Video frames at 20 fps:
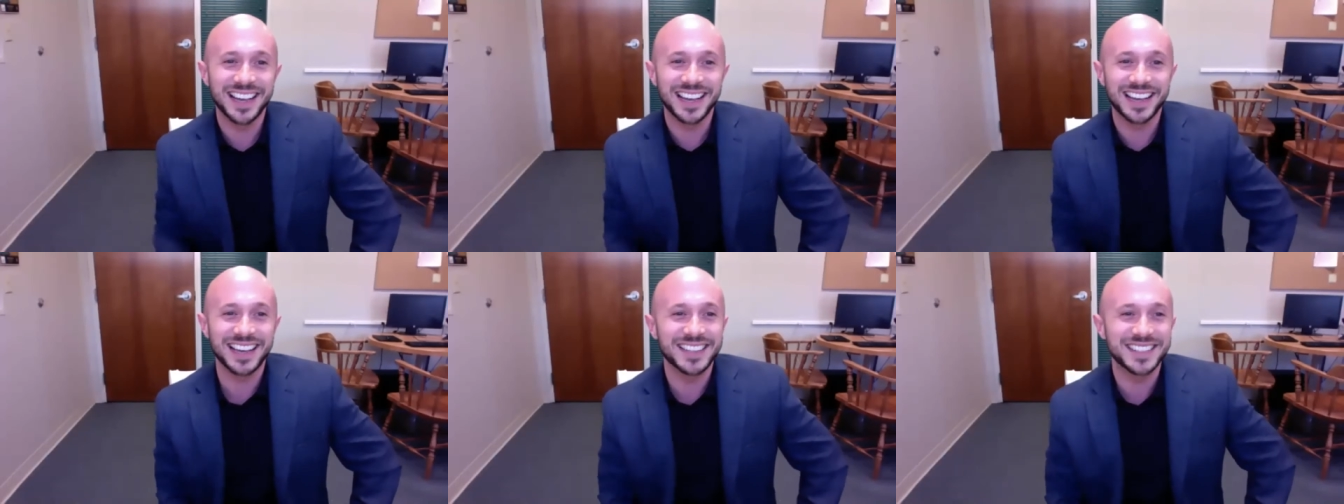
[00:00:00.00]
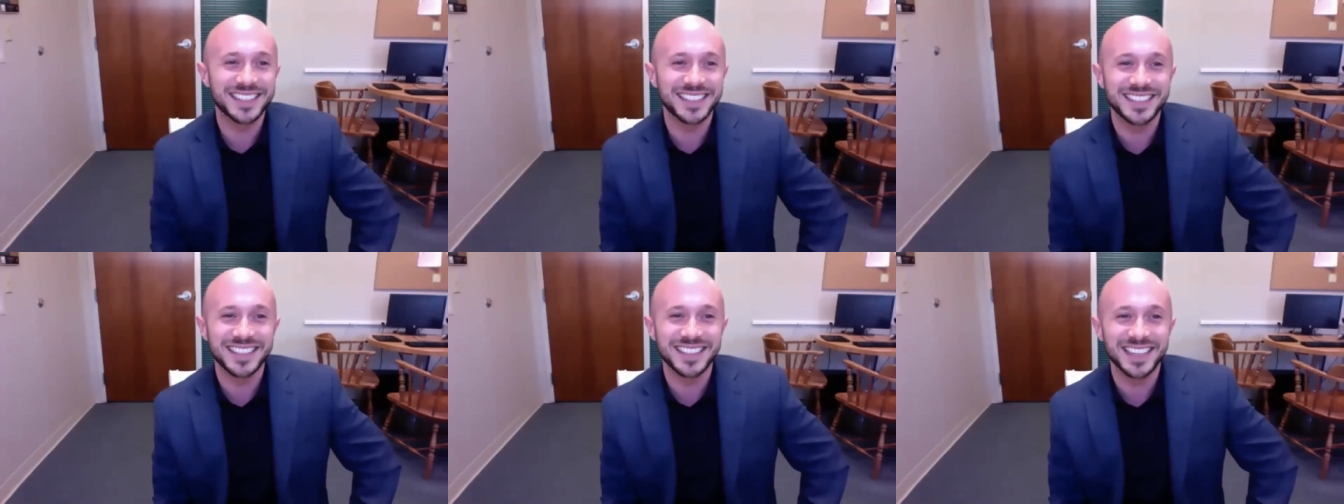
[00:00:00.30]

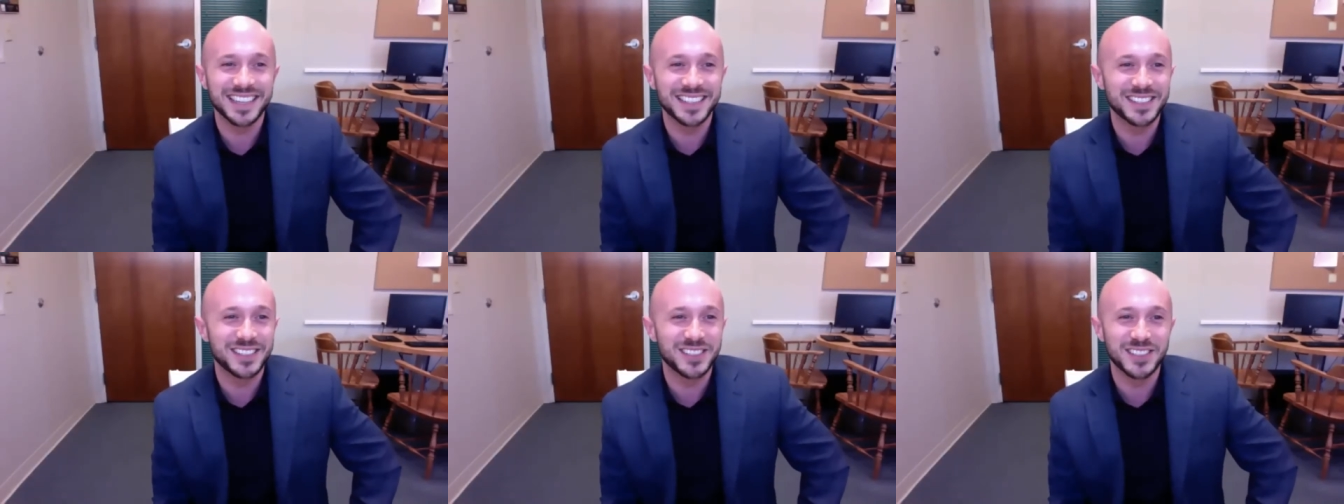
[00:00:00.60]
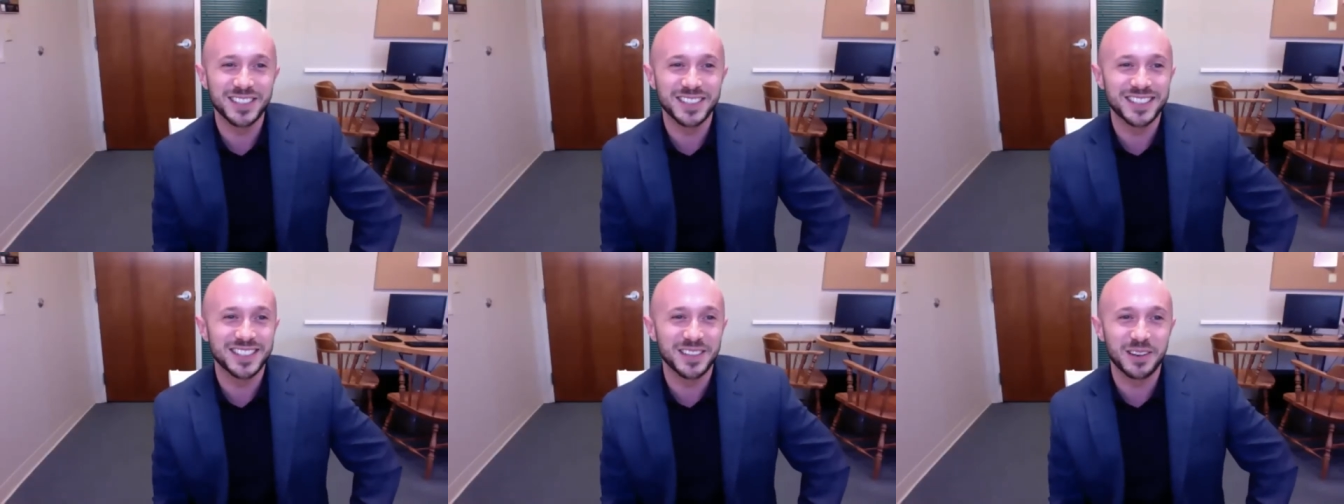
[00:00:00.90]
It's
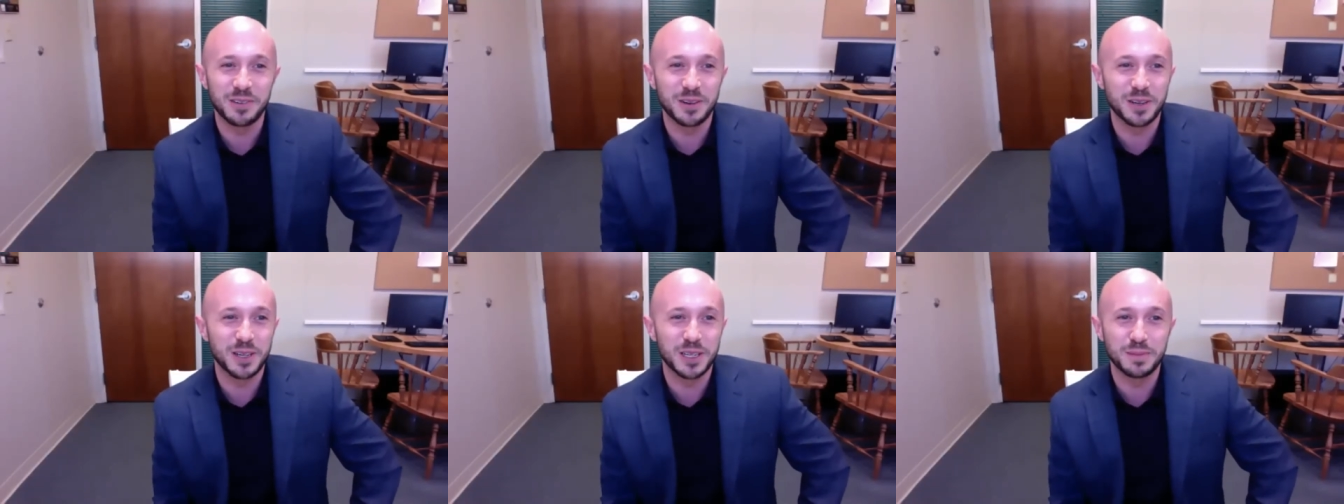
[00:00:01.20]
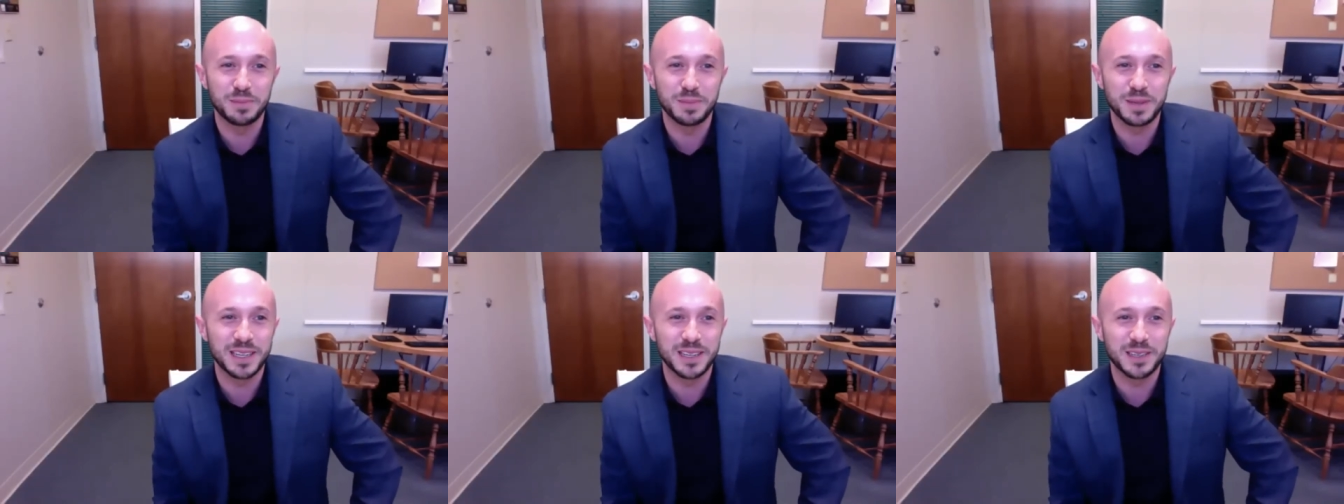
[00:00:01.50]
just so good to
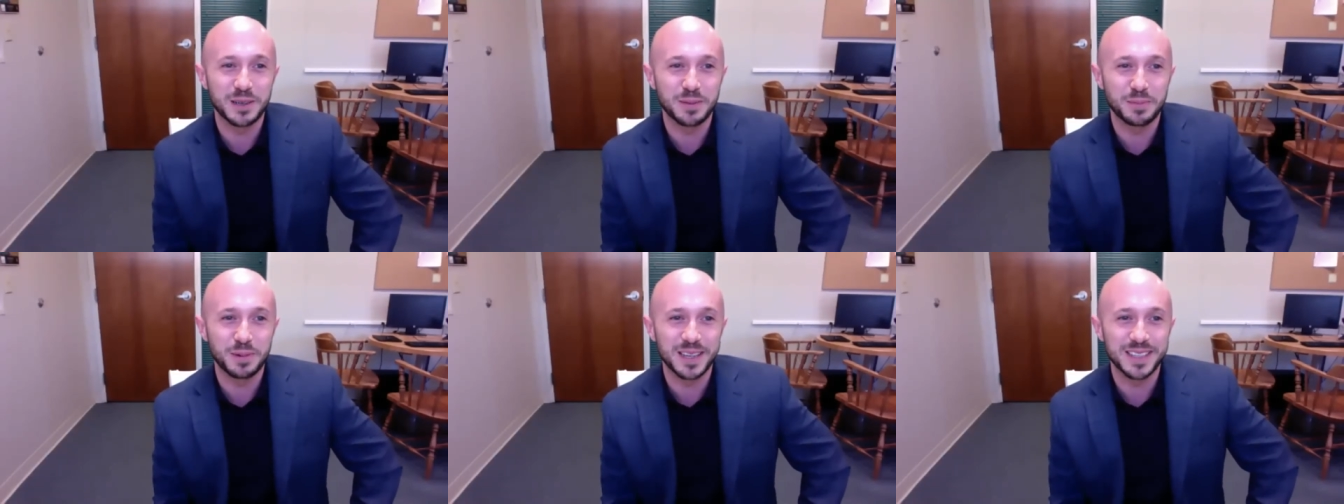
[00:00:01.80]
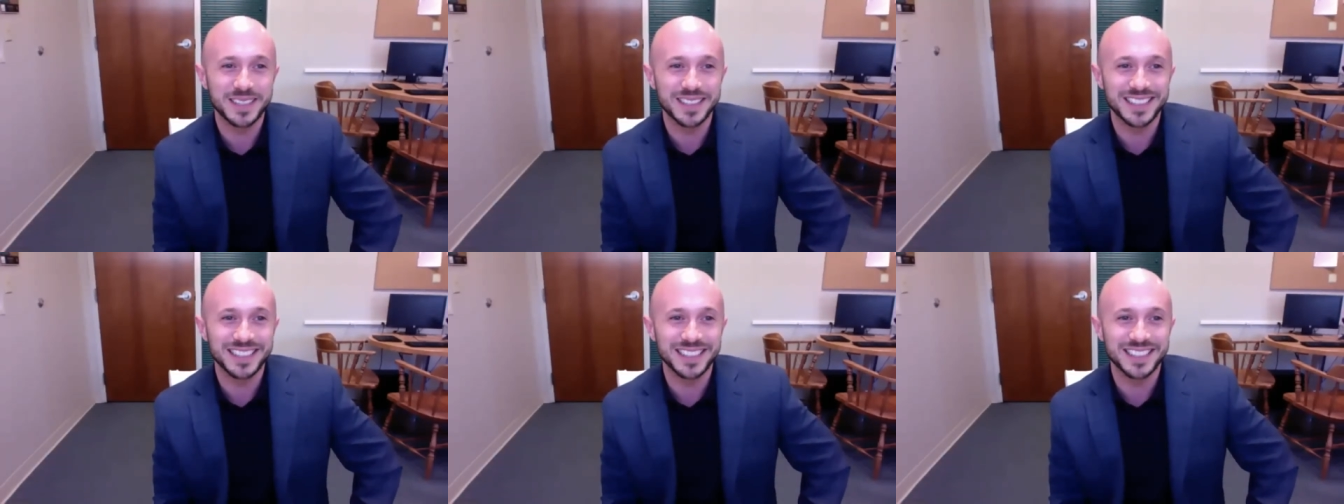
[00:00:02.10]
be in your
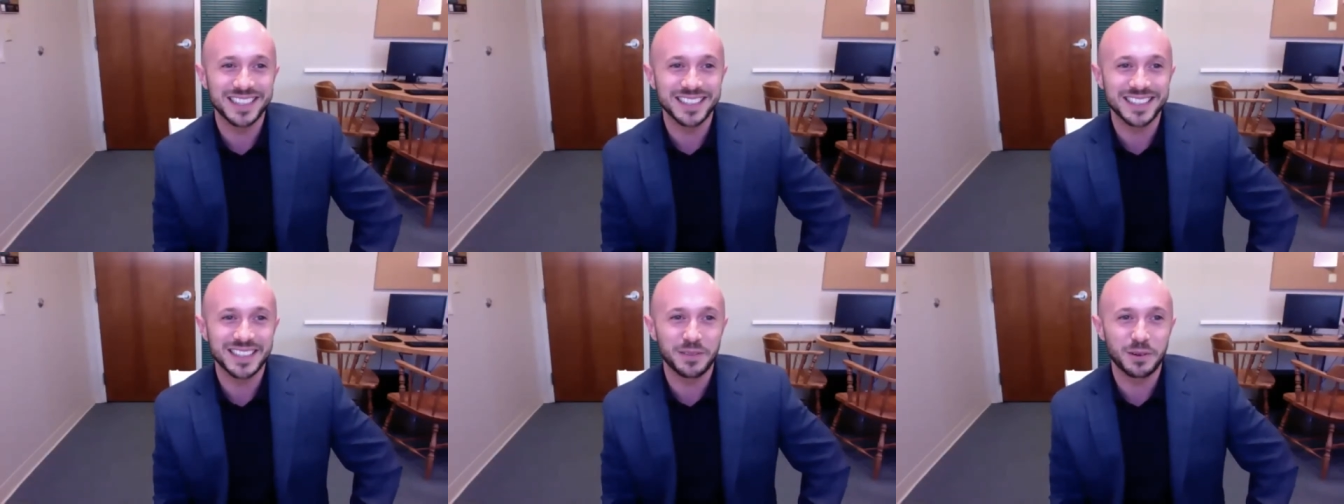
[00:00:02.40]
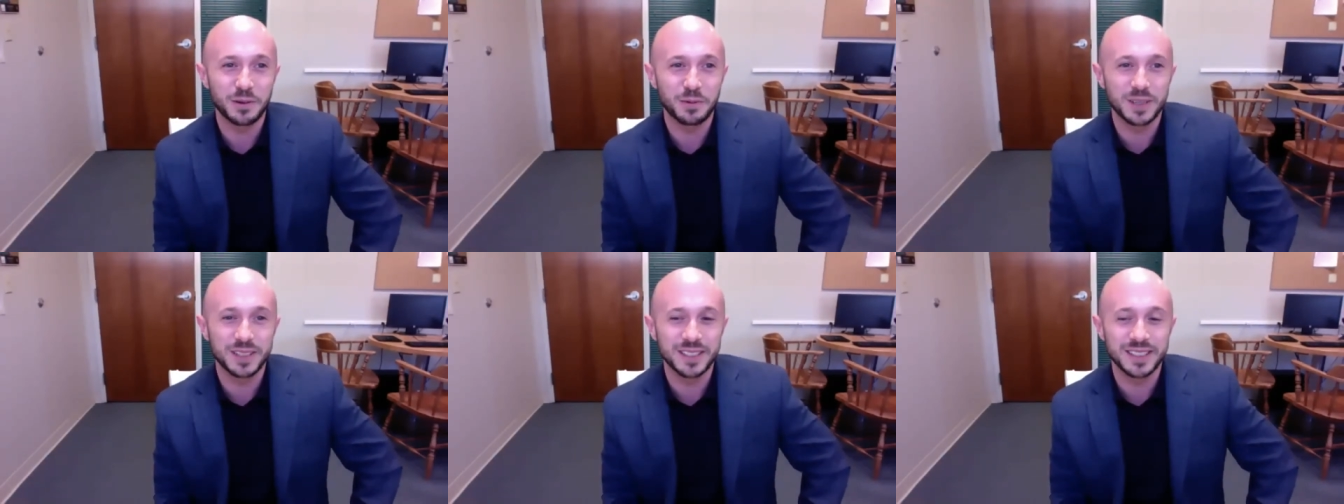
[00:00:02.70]
presence, as
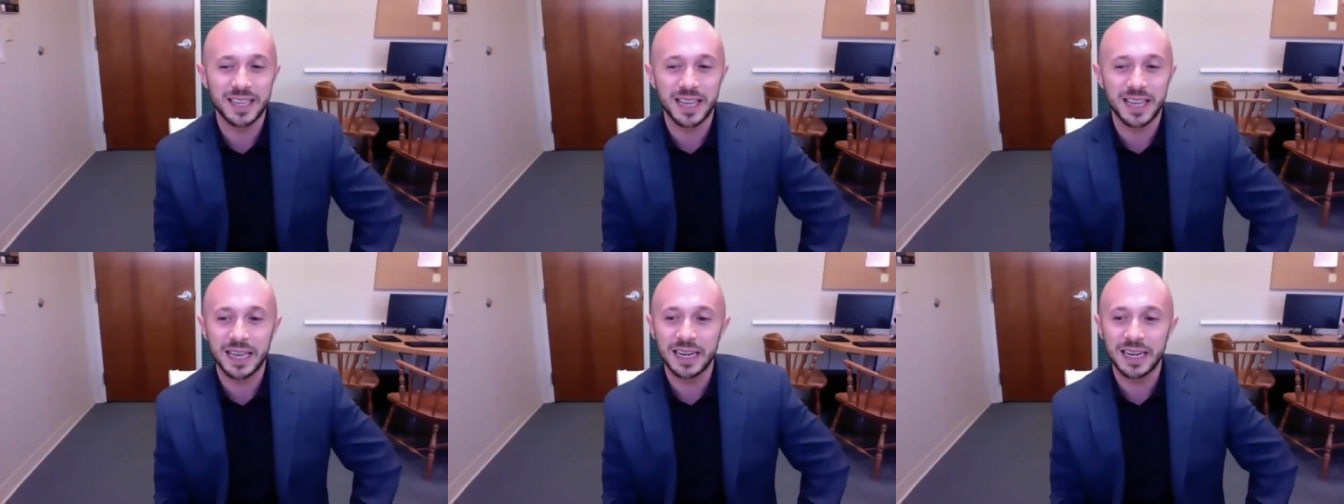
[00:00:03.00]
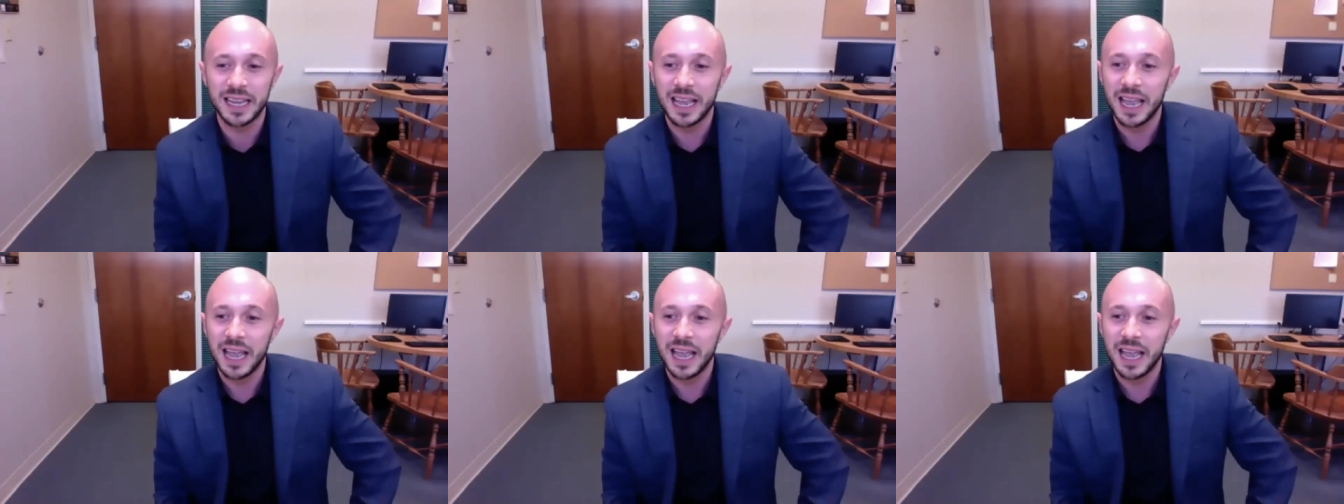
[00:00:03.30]
everyone said.